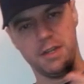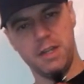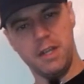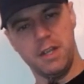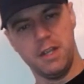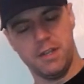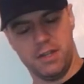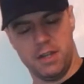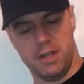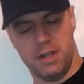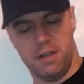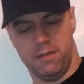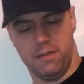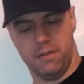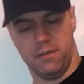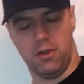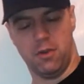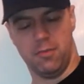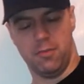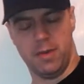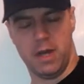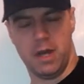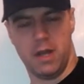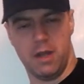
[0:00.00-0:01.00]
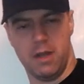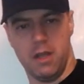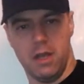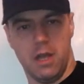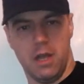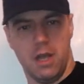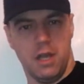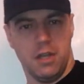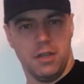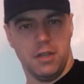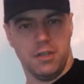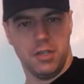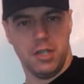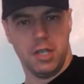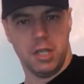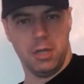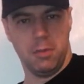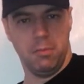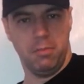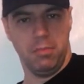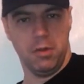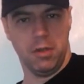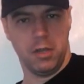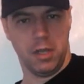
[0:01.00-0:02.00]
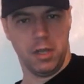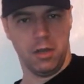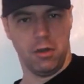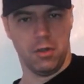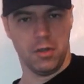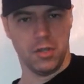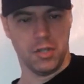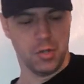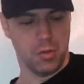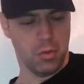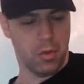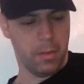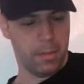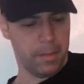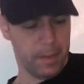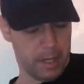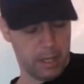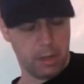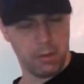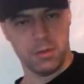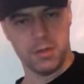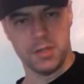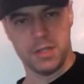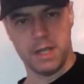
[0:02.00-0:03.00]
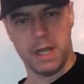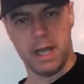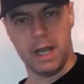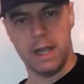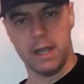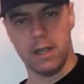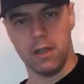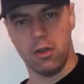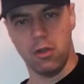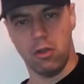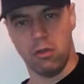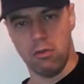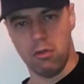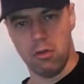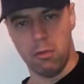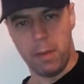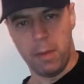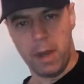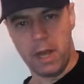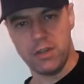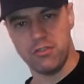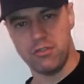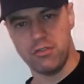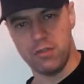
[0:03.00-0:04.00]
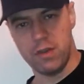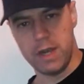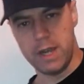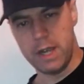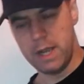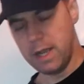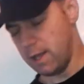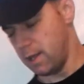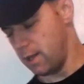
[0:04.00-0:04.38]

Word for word: DC format, so you can plug it onto a power tank or a battery,